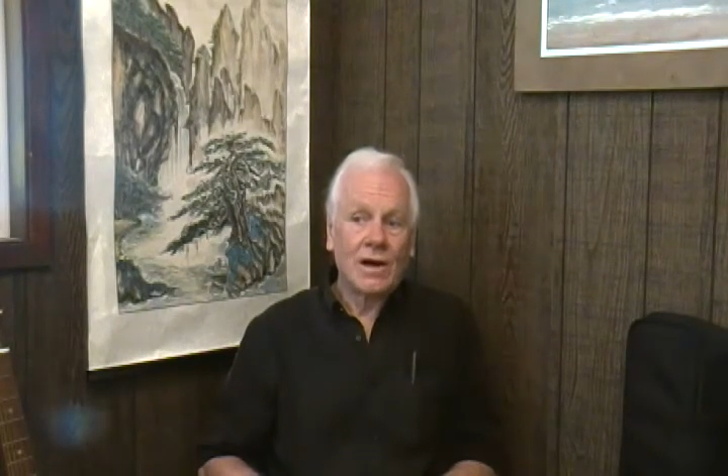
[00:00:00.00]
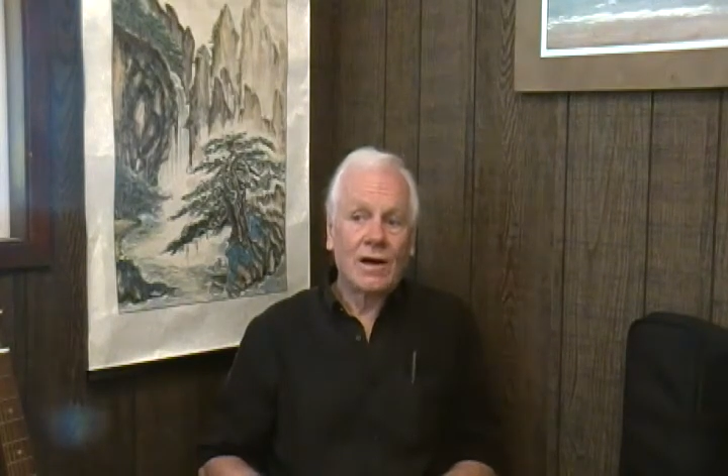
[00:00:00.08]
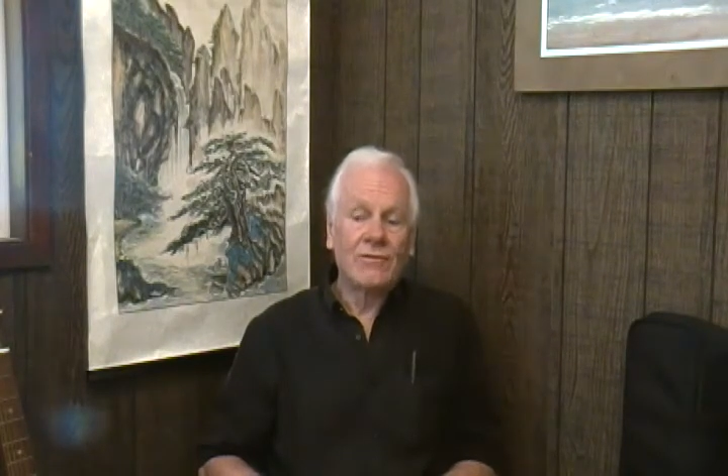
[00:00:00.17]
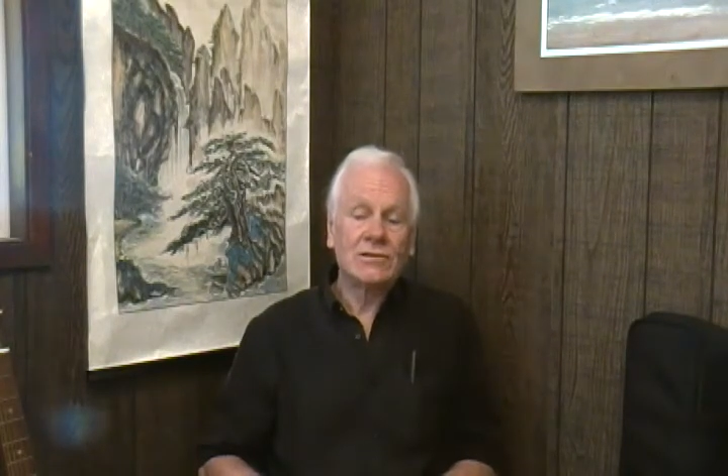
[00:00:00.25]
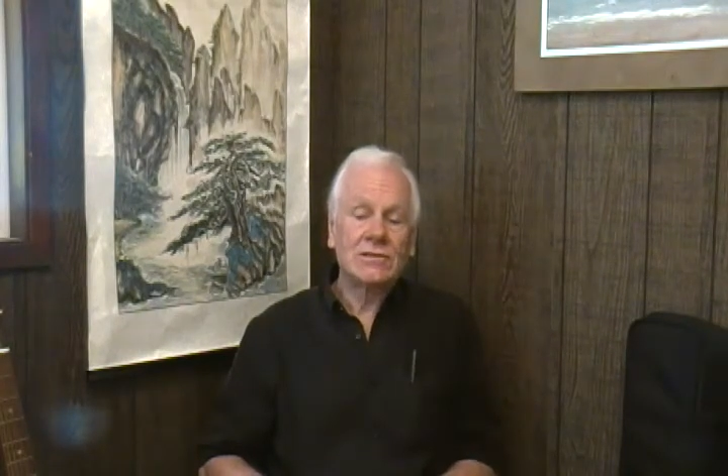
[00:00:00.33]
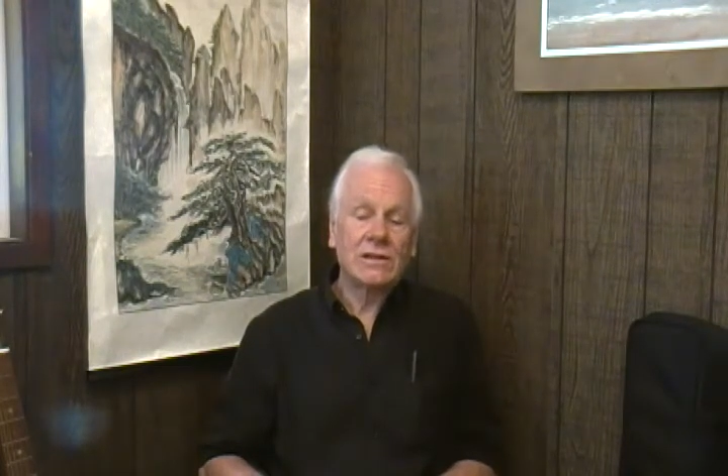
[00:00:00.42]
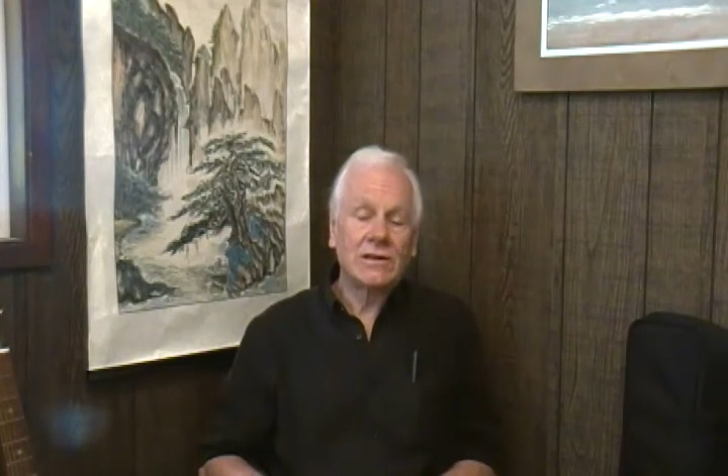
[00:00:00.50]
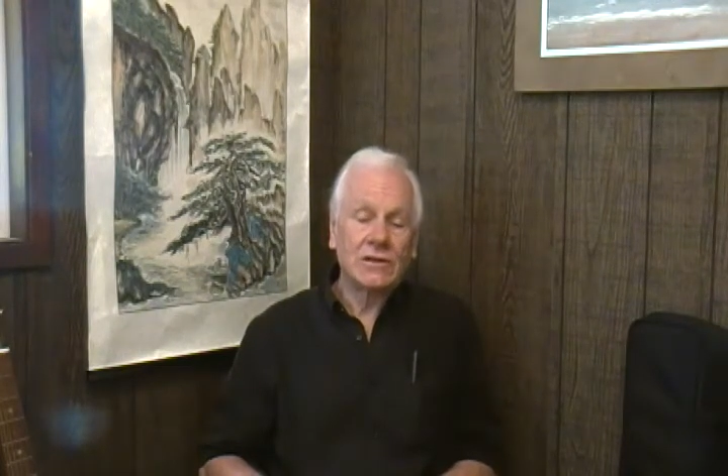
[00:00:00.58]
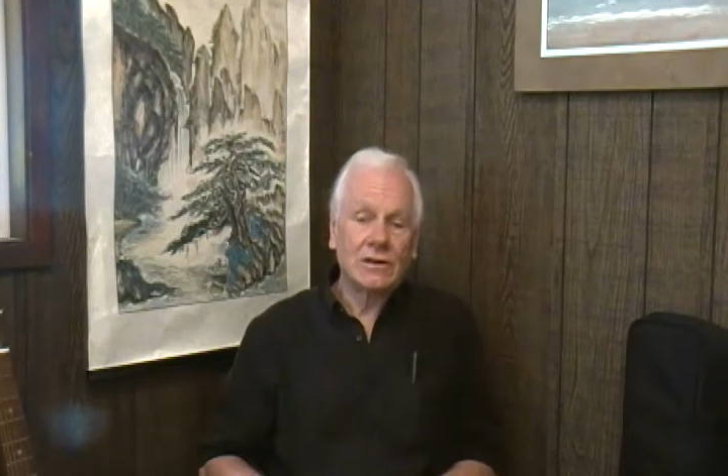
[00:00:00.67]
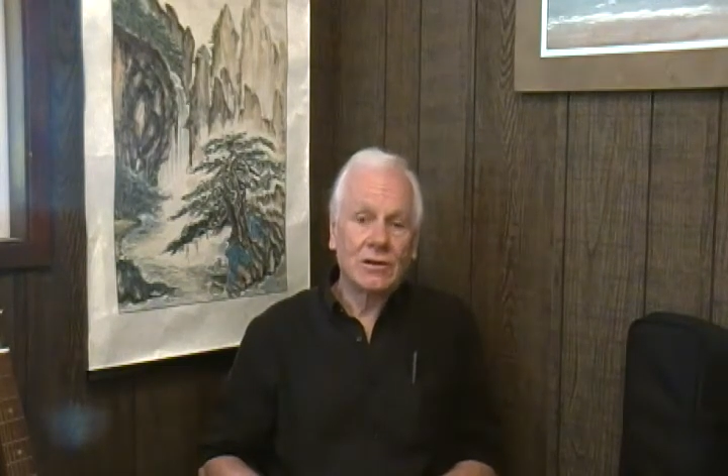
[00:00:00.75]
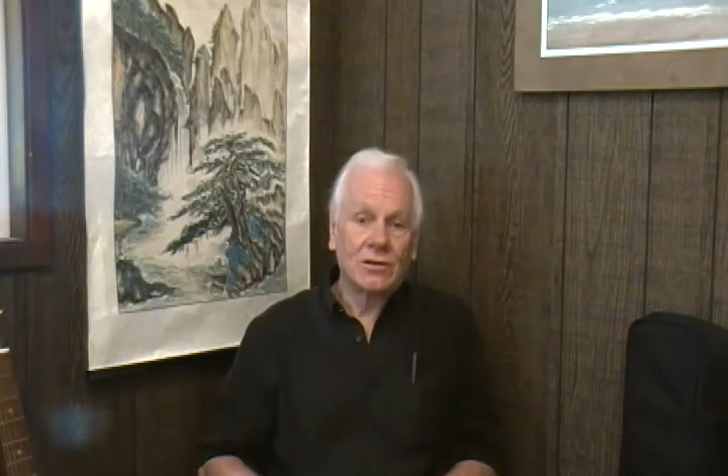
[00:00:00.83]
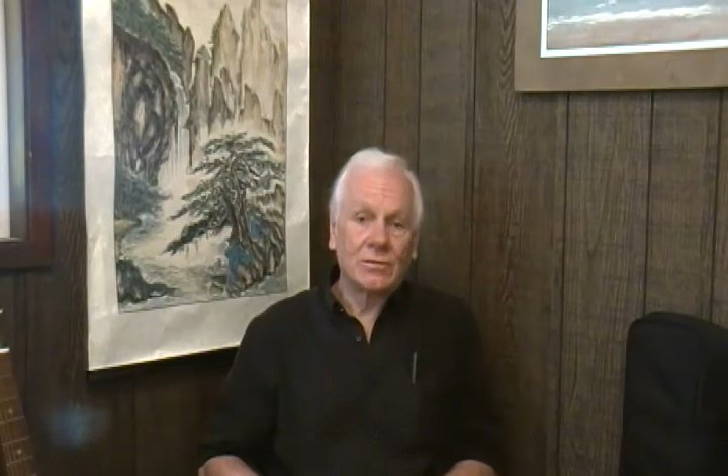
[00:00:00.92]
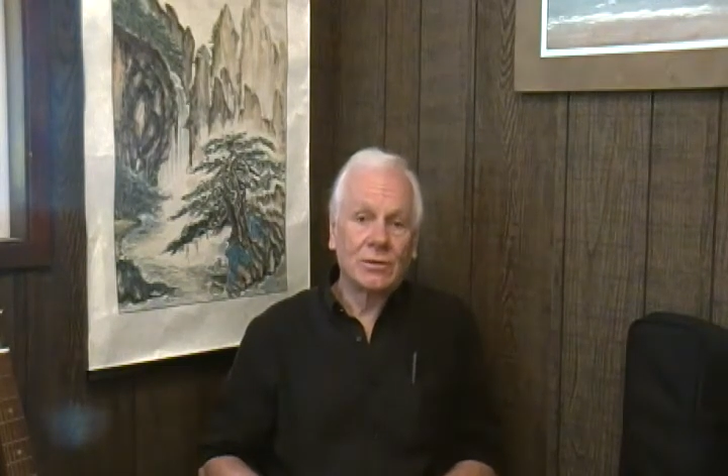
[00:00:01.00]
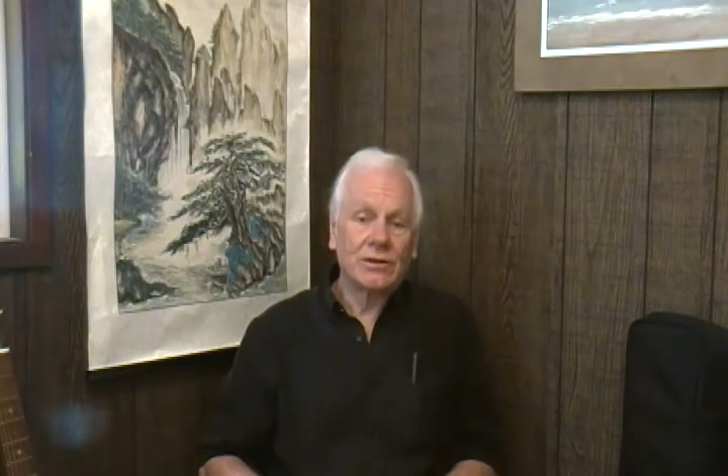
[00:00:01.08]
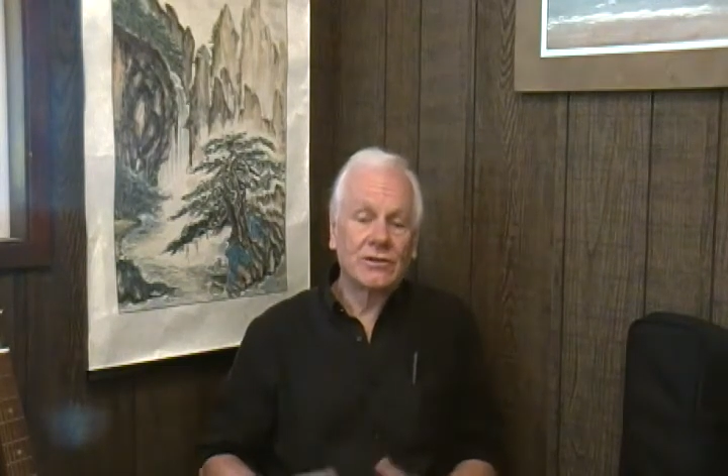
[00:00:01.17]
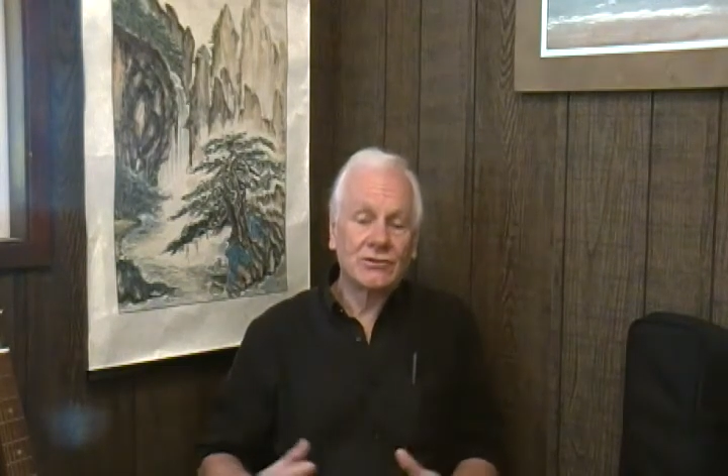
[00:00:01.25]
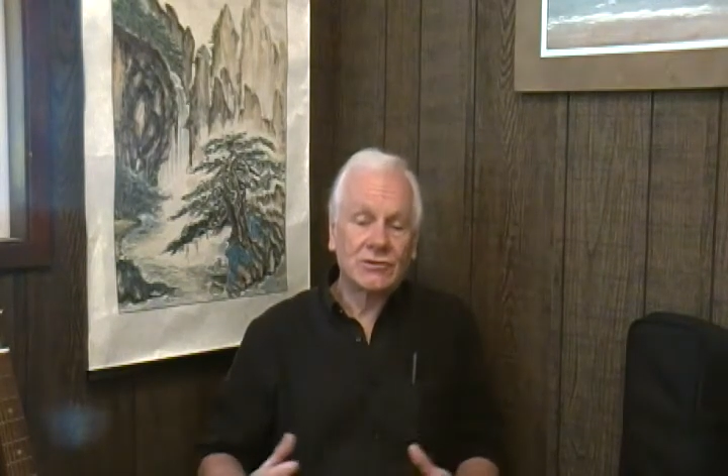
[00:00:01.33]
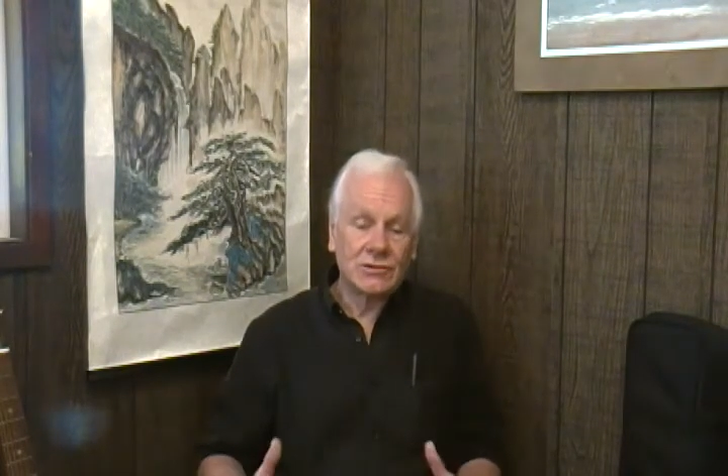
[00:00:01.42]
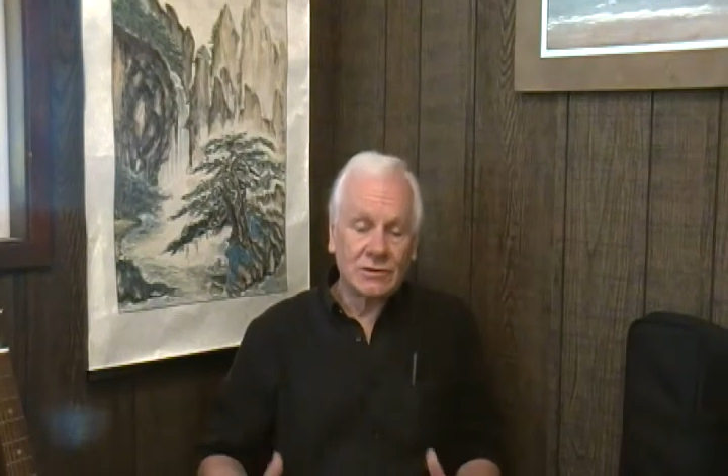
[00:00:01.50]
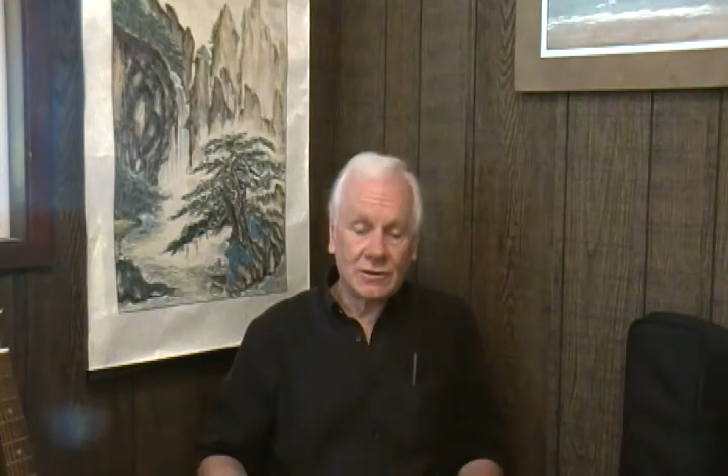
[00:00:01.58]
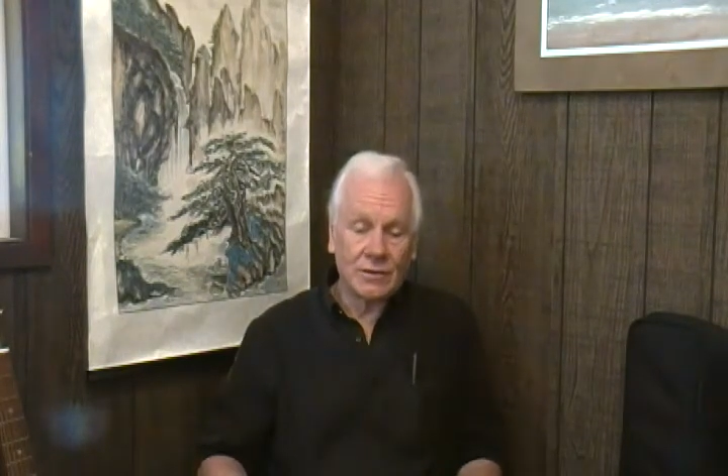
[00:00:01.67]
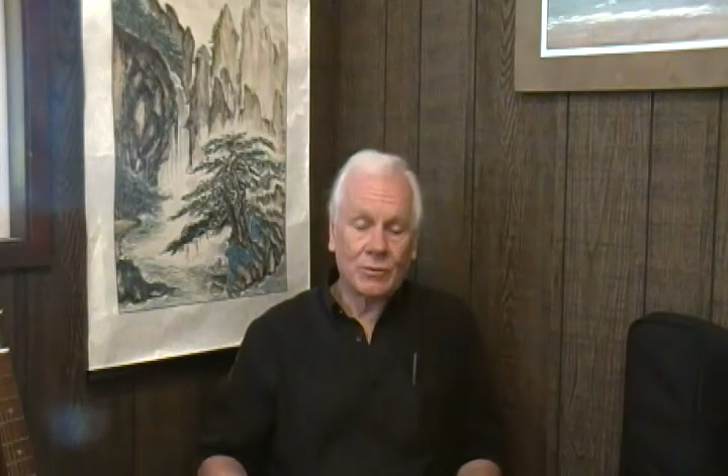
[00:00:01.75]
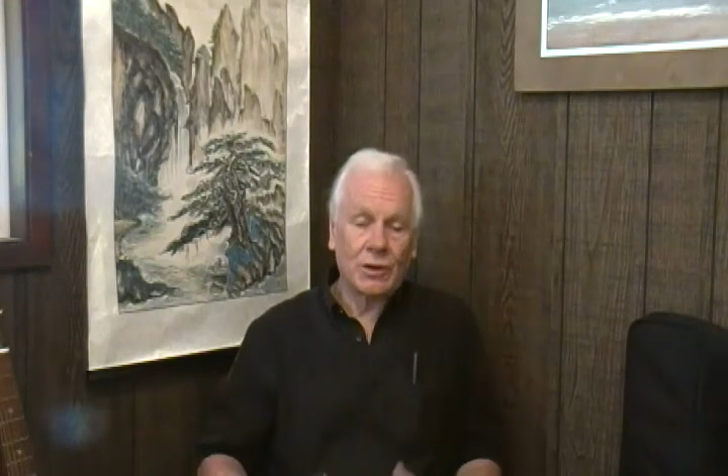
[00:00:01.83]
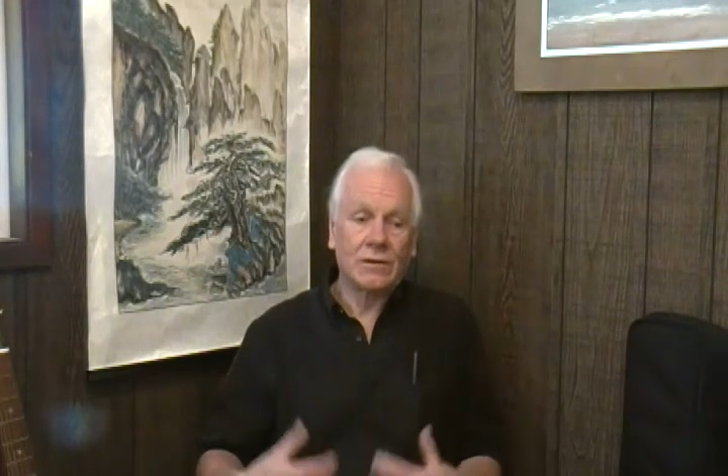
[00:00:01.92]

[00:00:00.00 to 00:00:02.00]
obviously the globalists and the